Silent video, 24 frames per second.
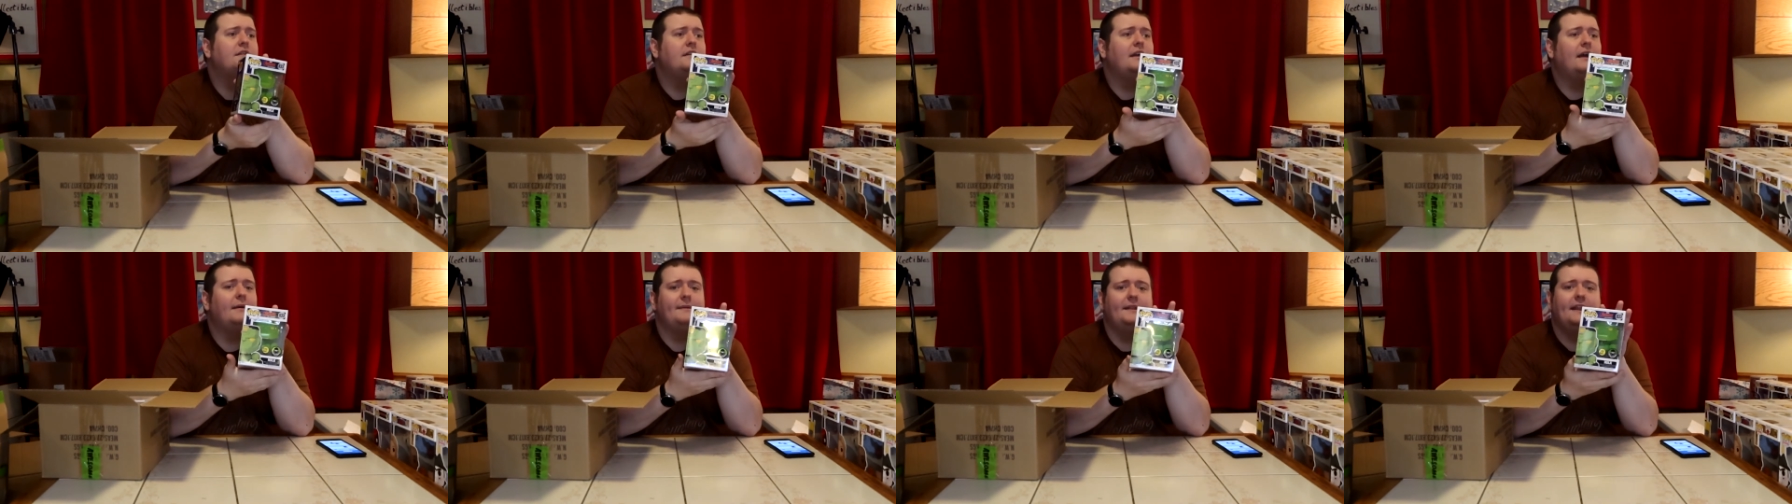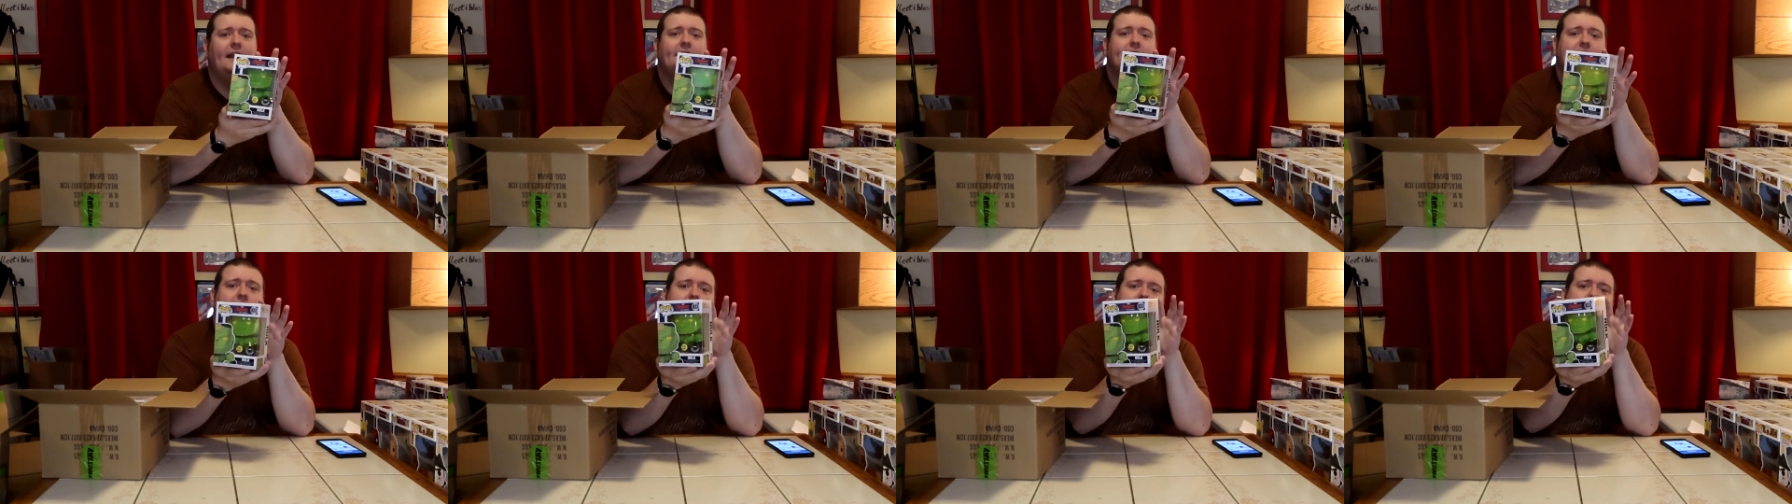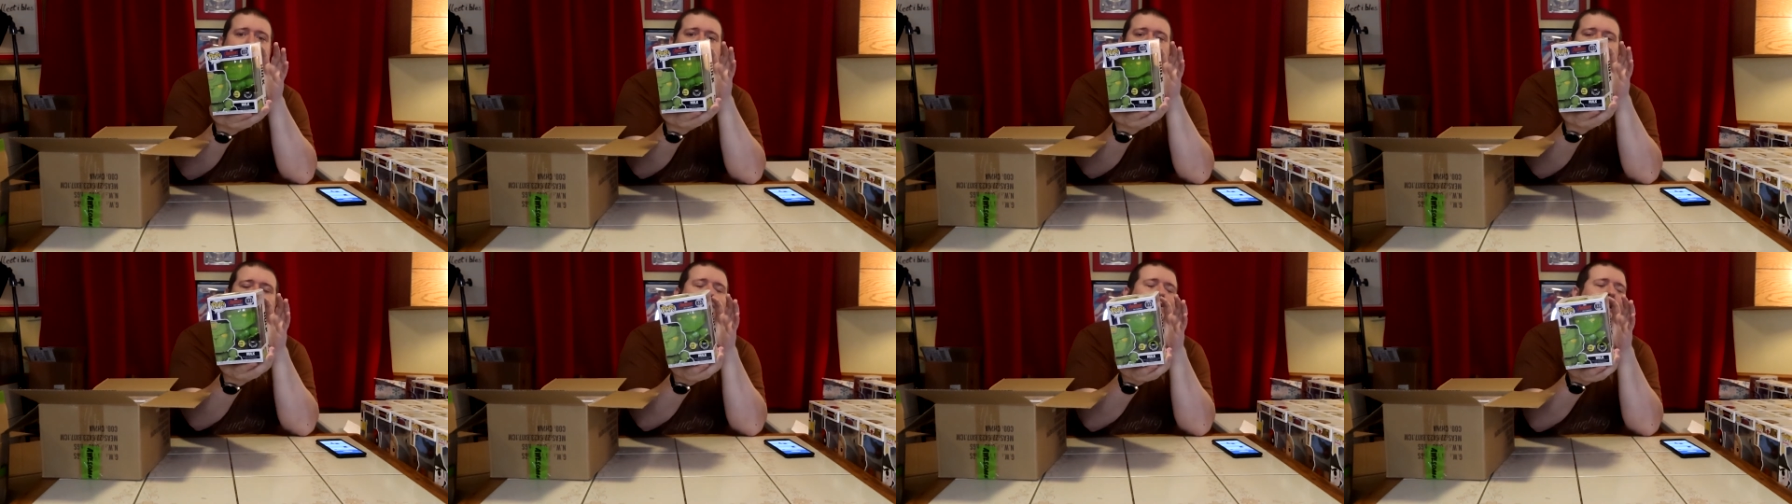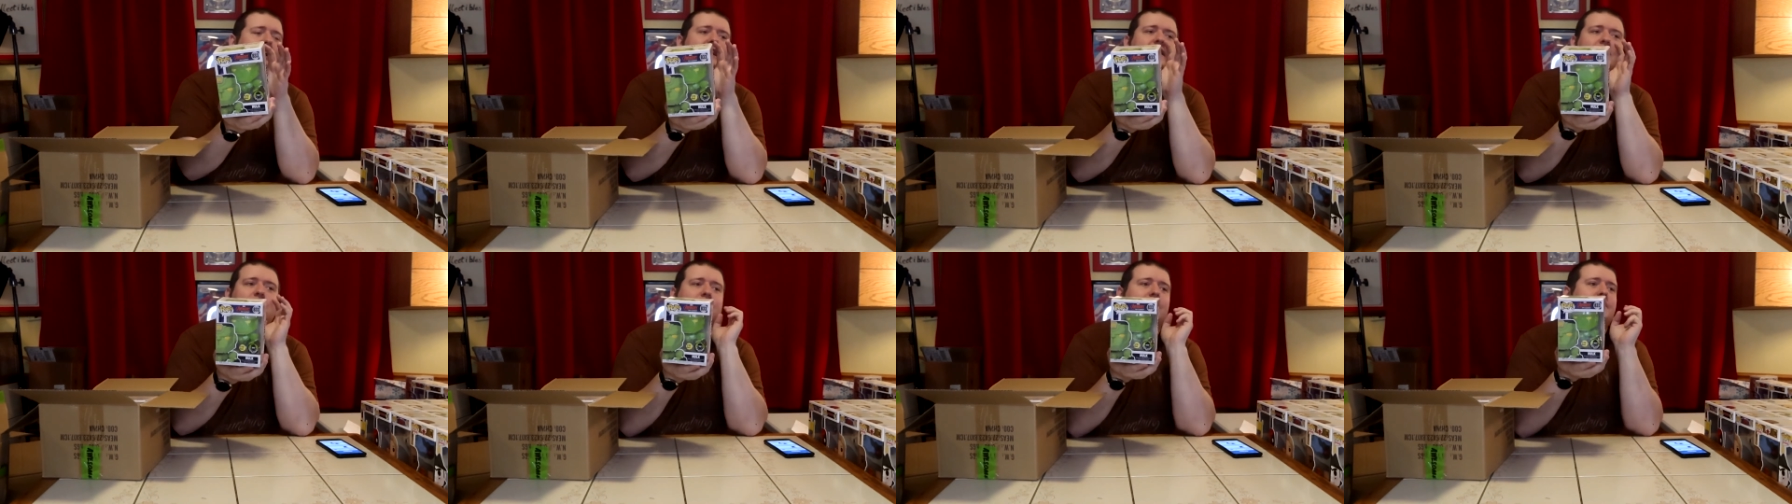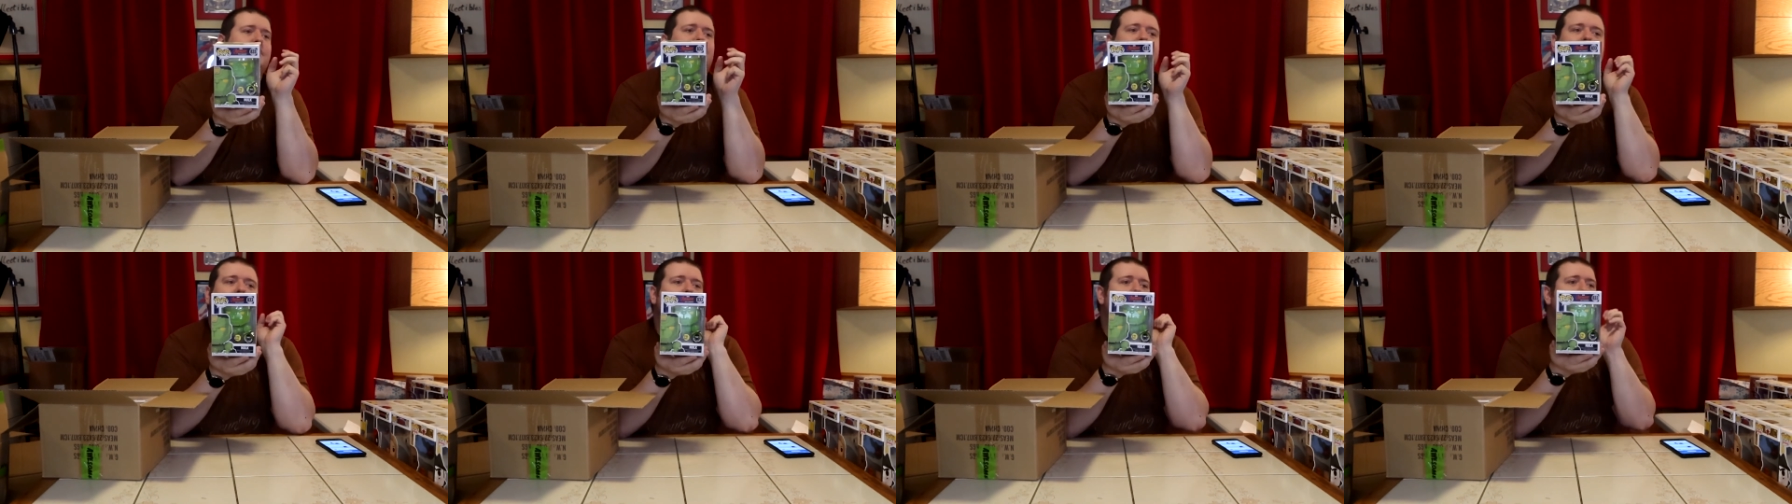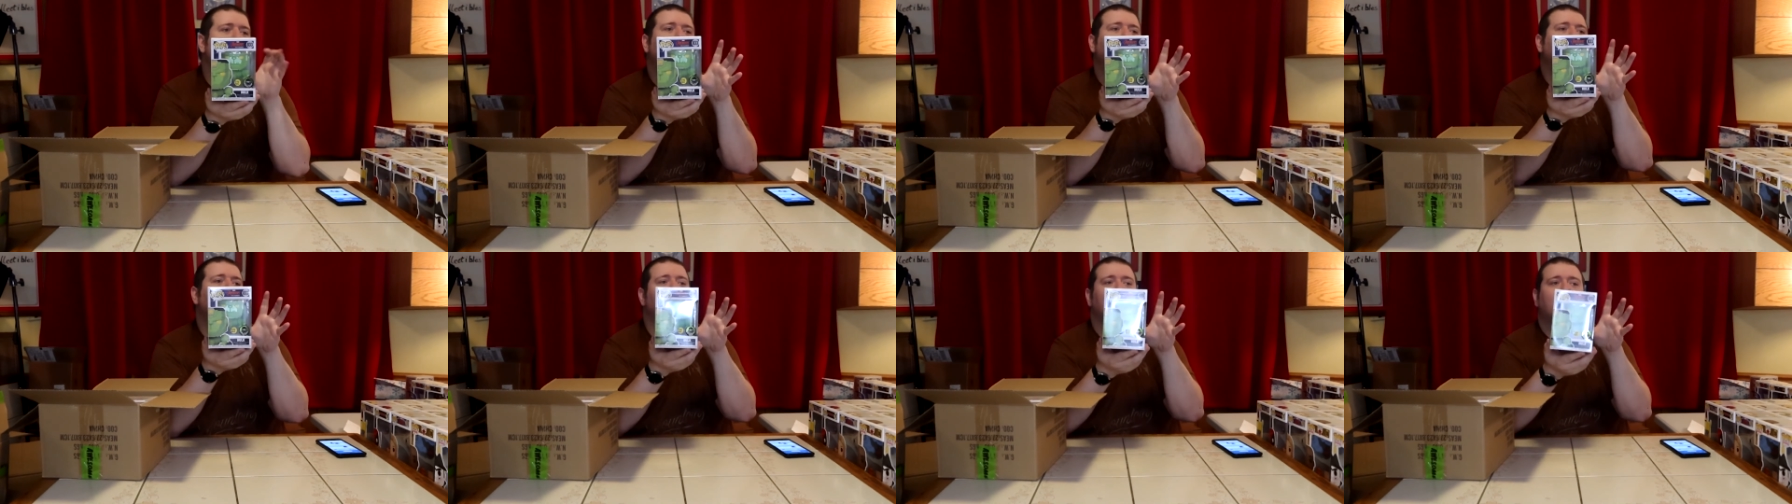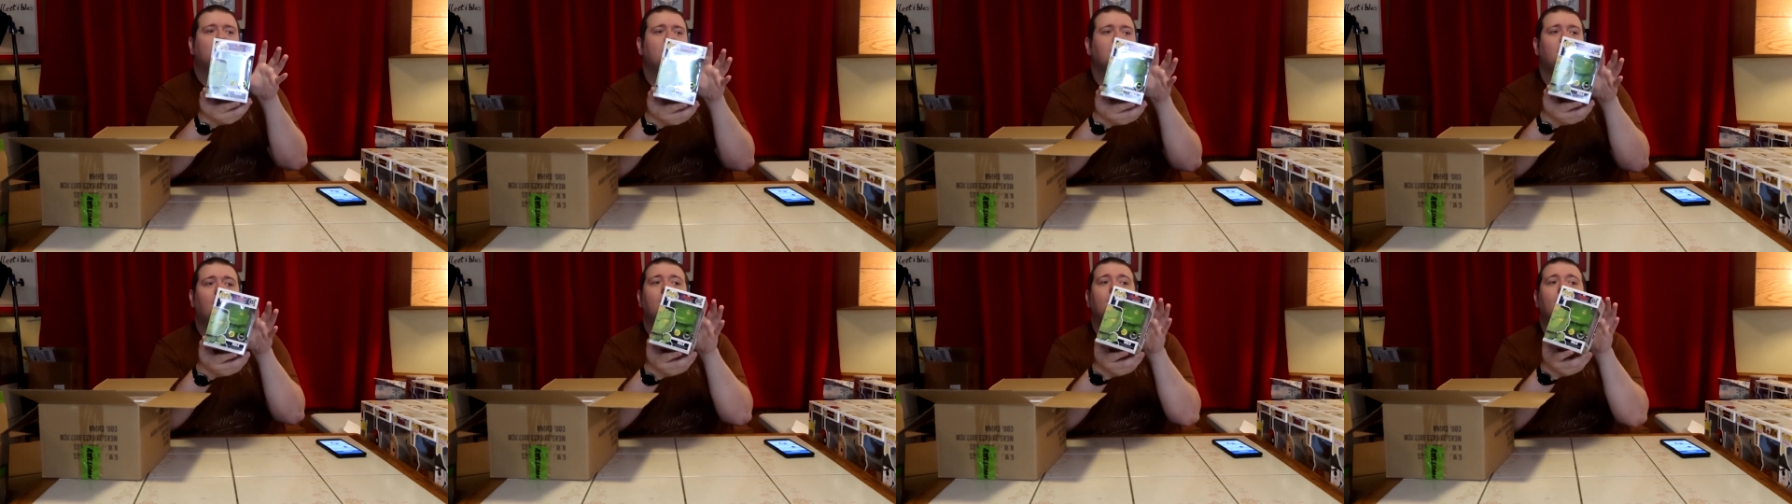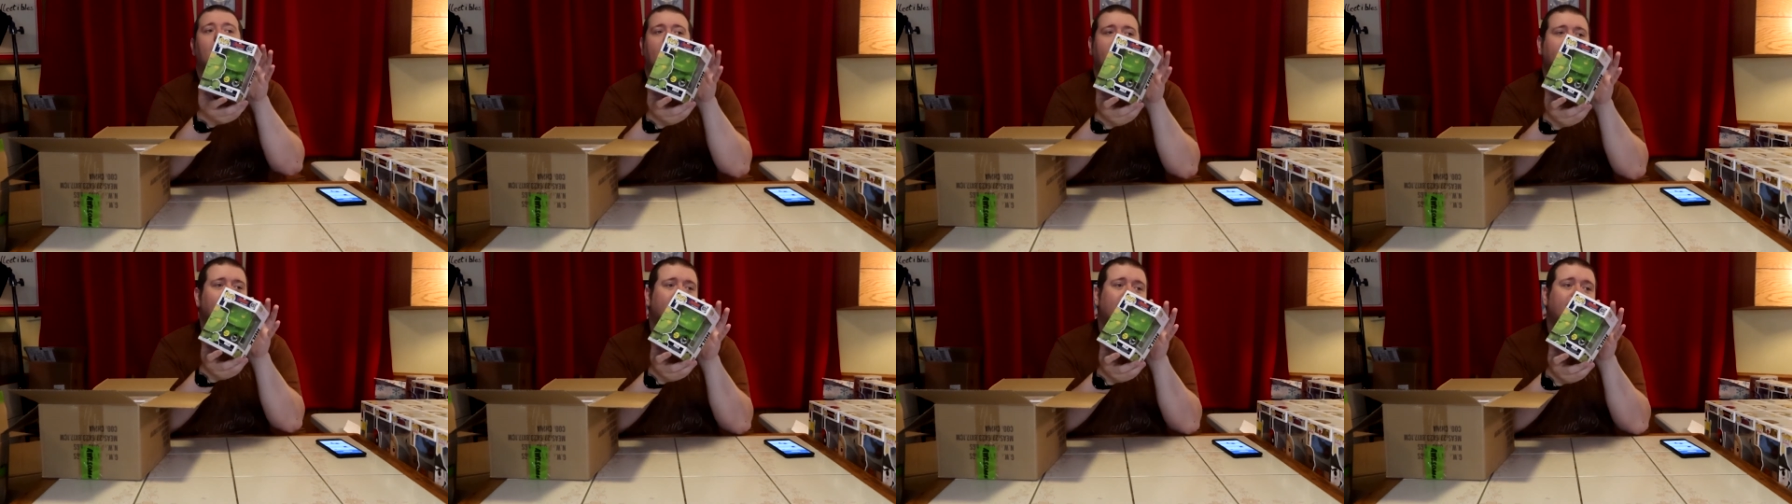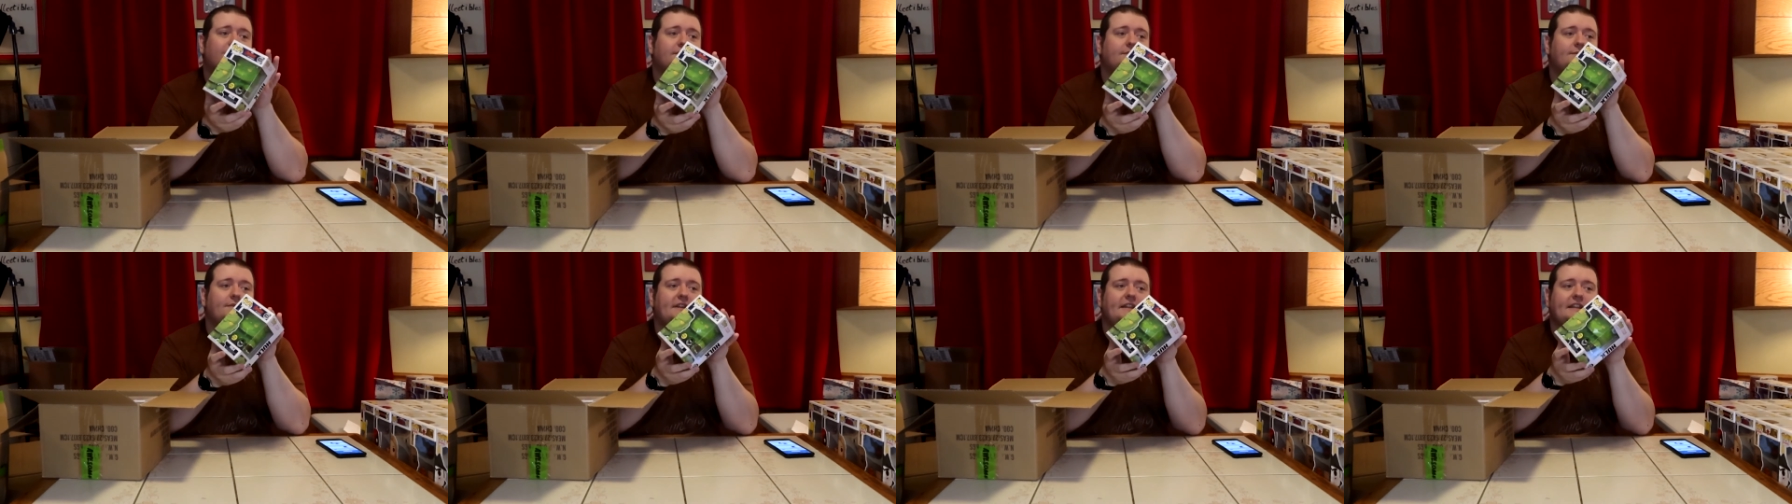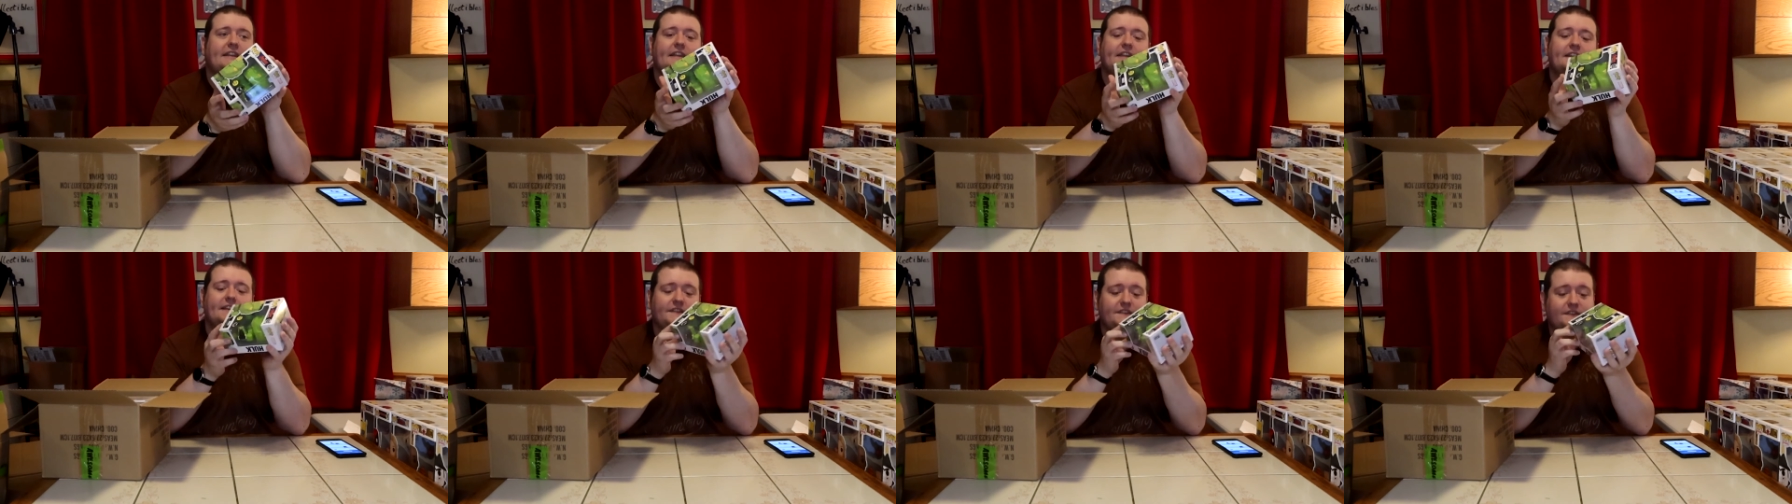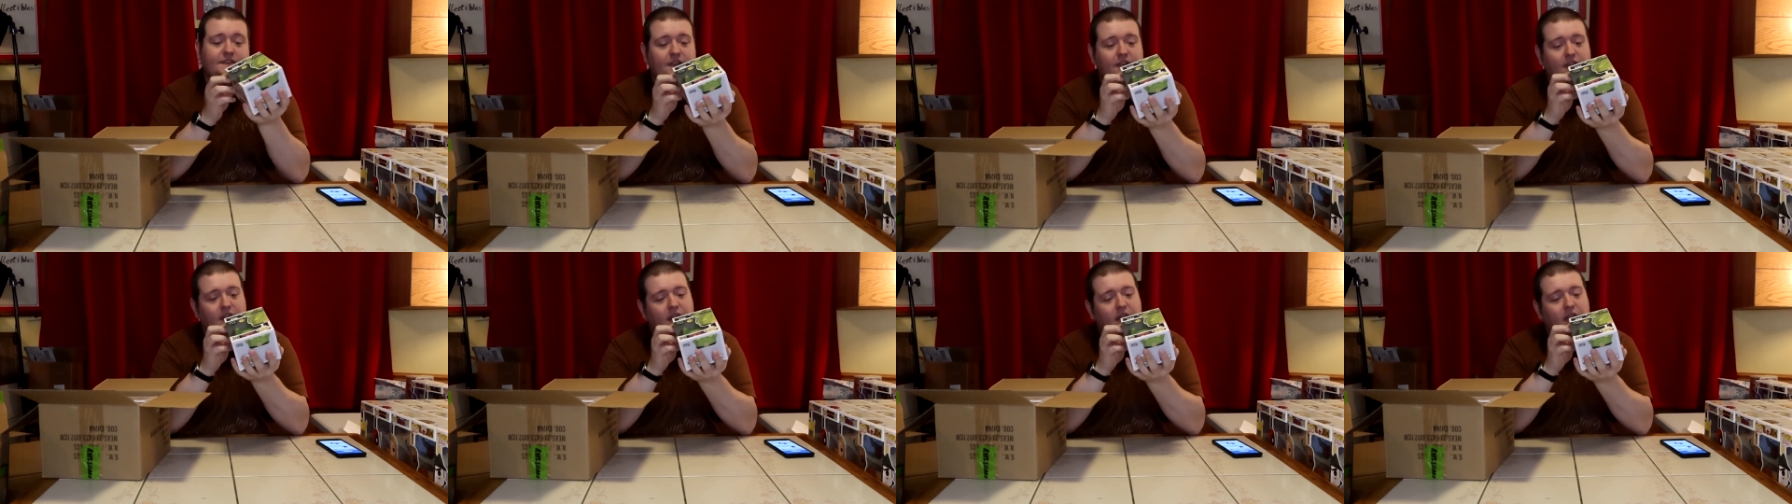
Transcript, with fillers: I mean, that's green is one of those go-to glow colors. It really is.